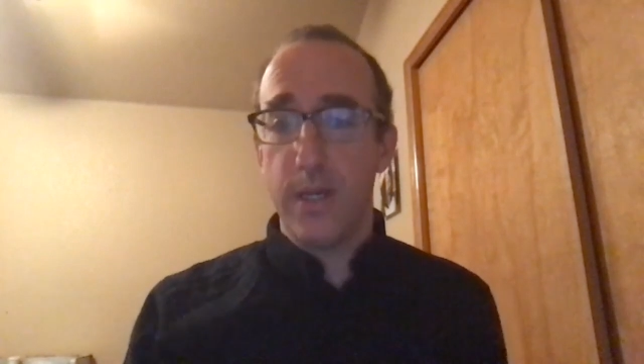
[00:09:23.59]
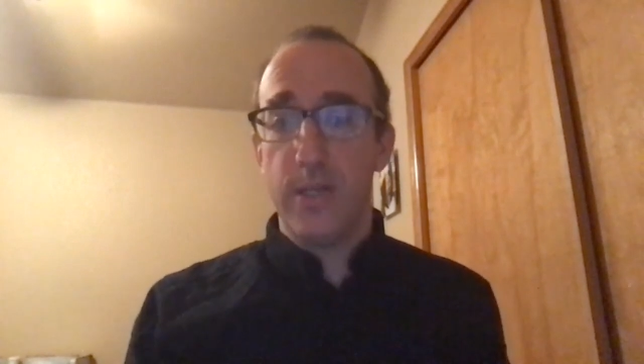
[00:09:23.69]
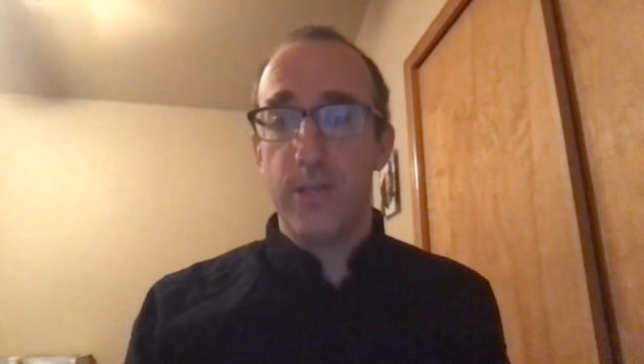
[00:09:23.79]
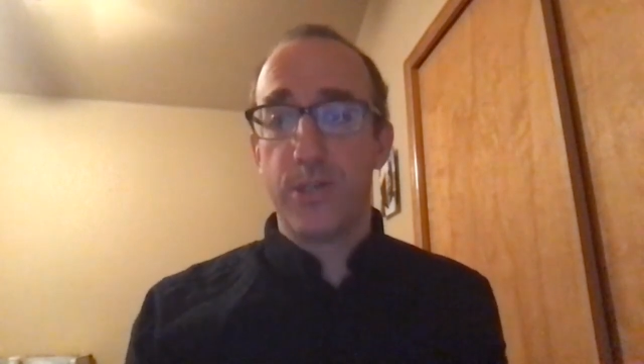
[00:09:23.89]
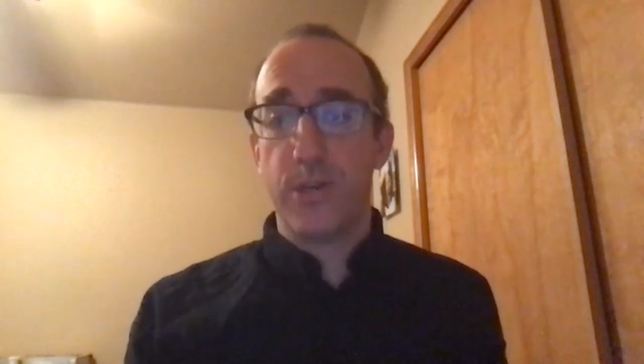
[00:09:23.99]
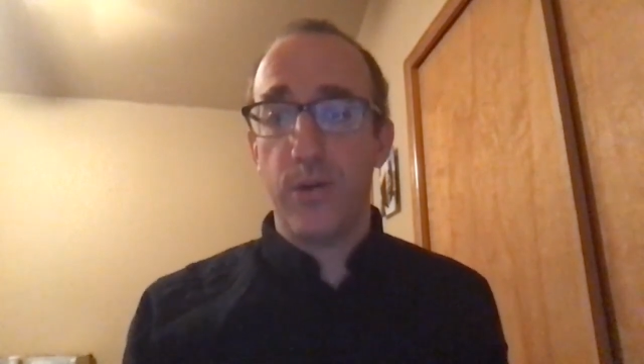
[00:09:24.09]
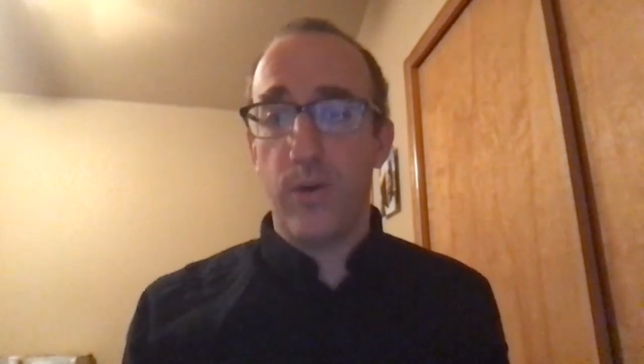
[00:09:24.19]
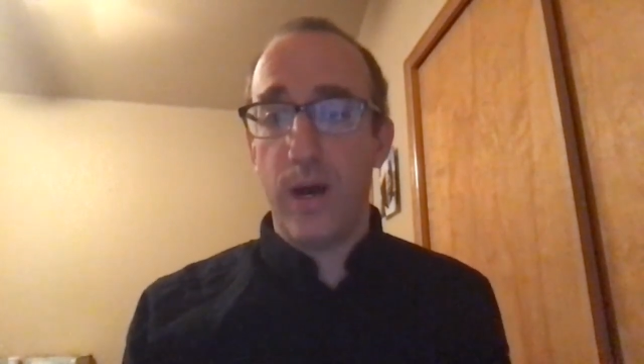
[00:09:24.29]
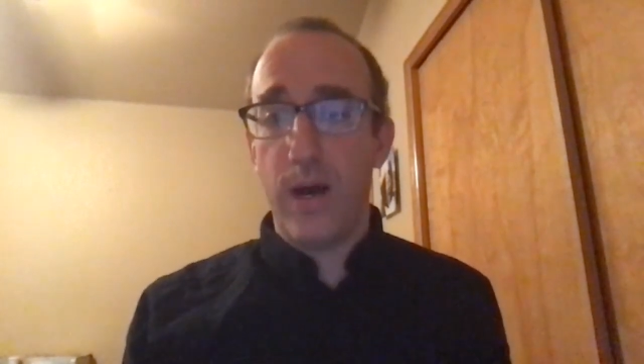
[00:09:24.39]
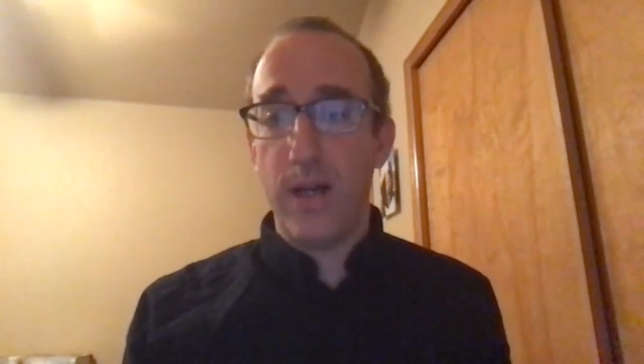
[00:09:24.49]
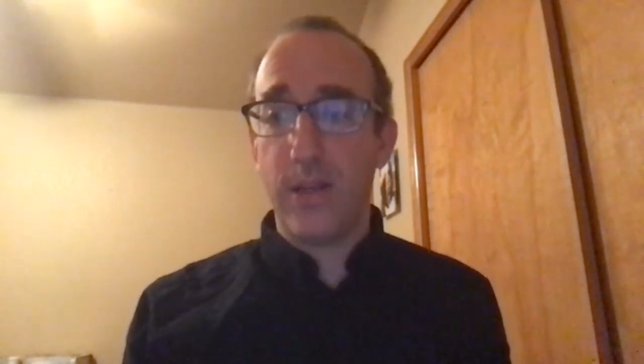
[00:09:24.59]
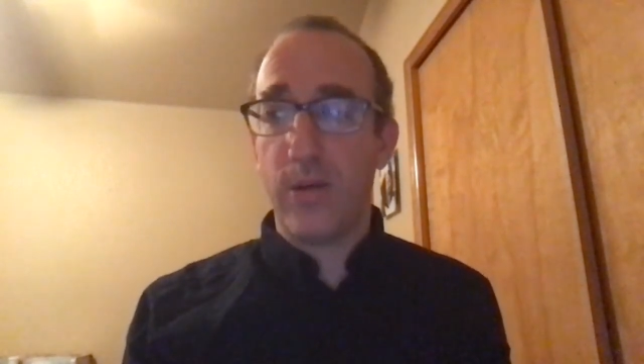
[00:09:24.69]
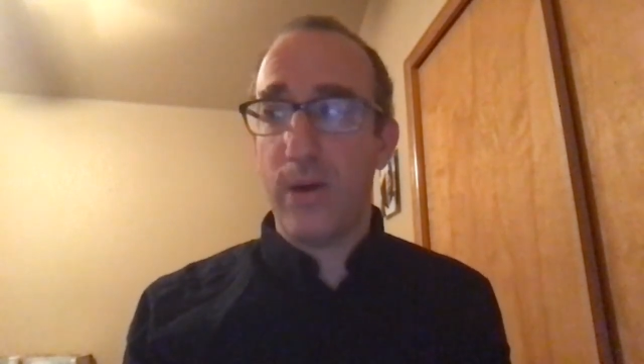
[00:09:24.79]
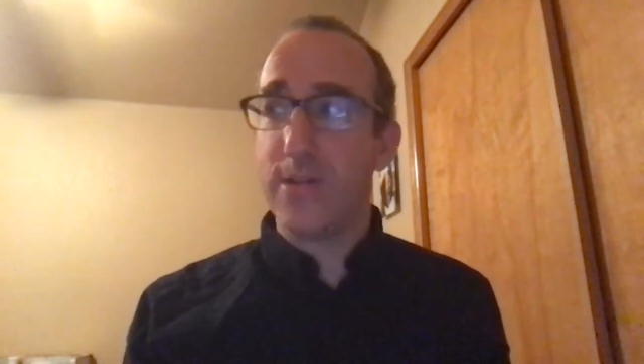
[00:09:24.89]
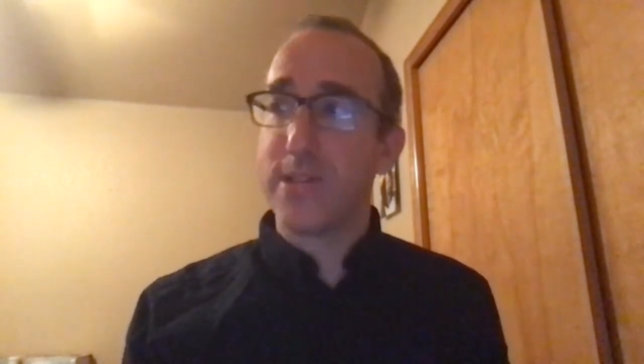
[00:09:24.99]
So,
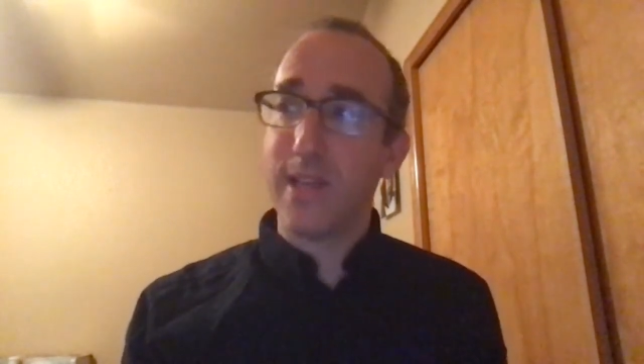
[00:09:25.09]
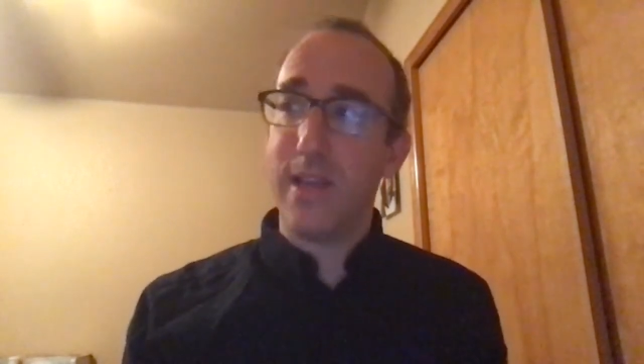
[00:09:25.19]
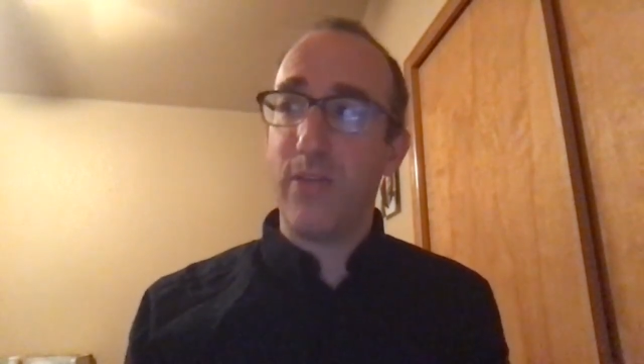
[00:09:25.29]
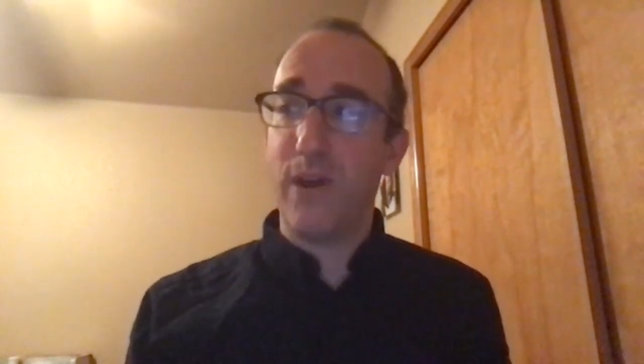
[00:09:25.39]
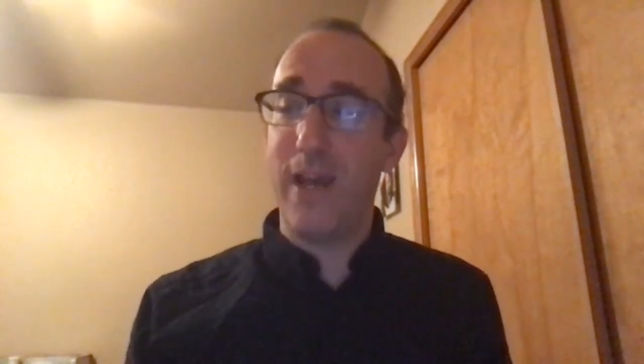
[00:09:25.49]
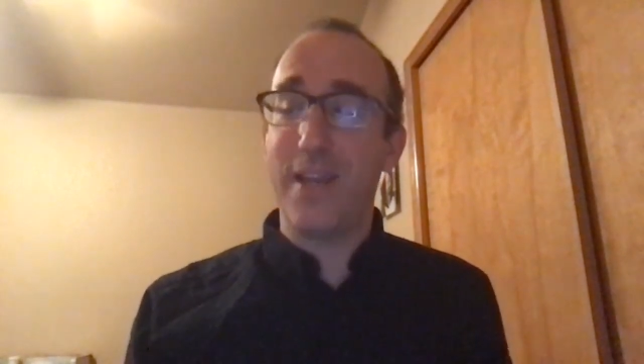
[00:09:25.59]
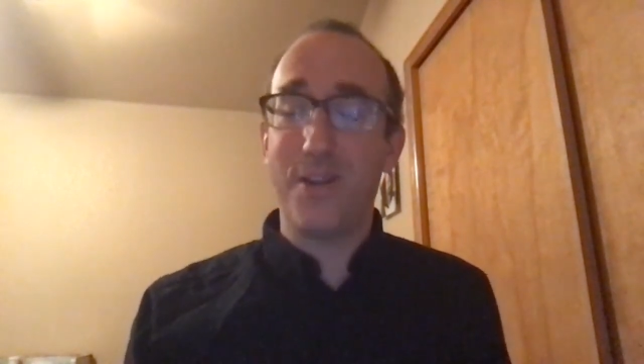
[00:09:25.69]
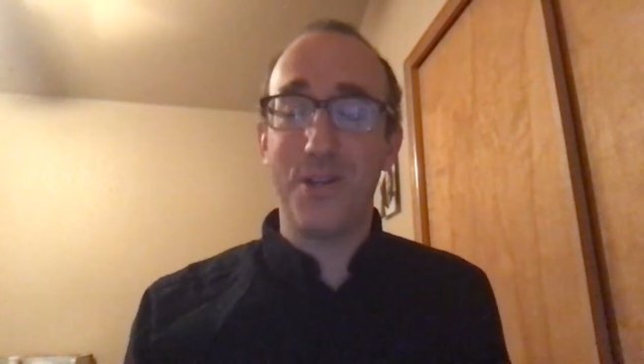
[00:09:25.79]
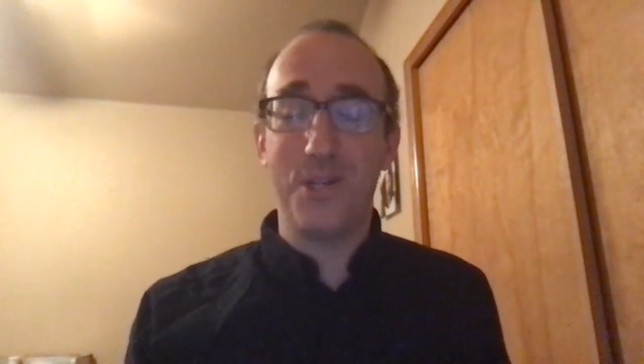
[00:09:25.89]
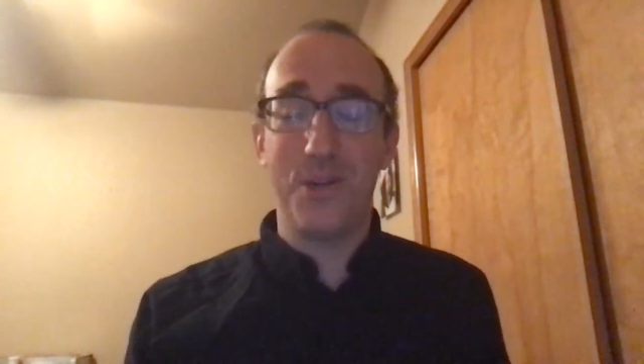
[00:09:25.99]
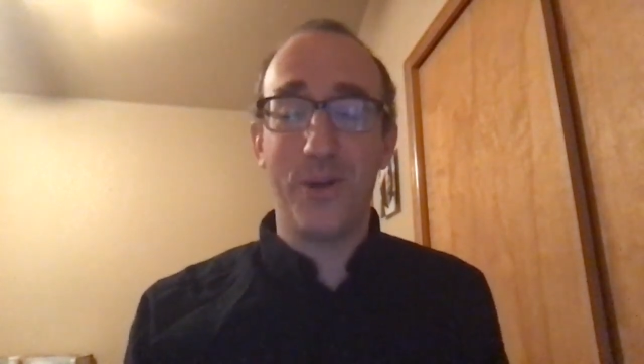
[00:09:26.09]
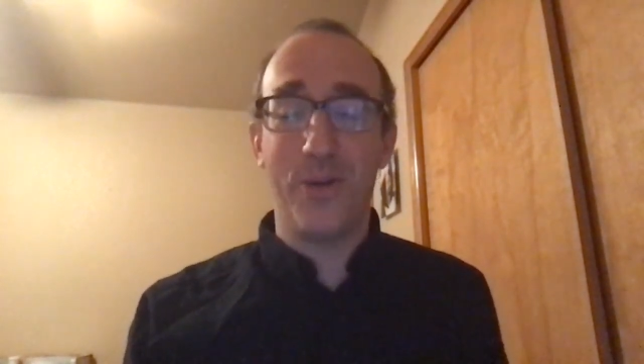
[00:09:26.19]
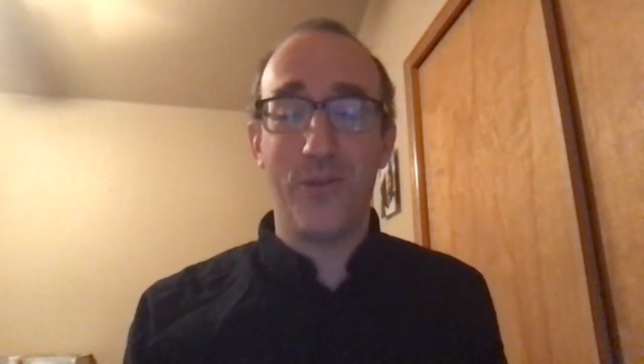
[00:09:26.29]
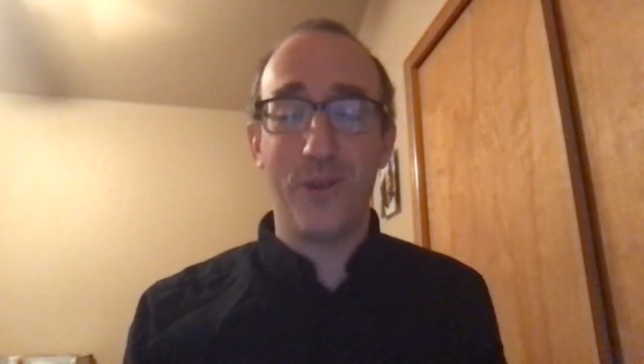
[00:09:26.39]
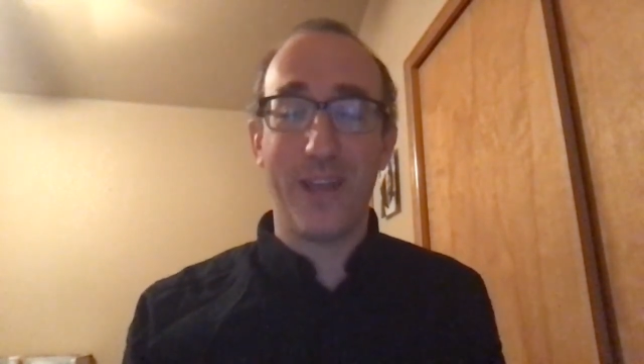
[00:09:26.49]
honestly, if I could do it
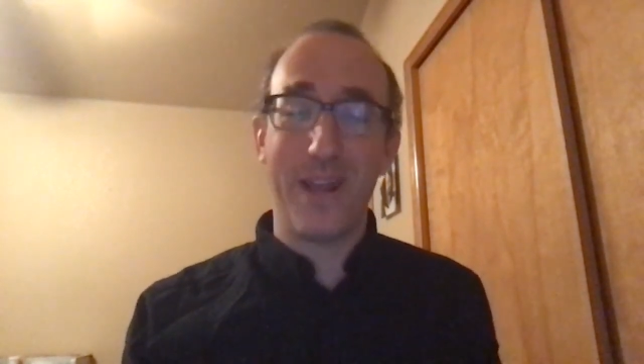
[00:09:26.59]
over again,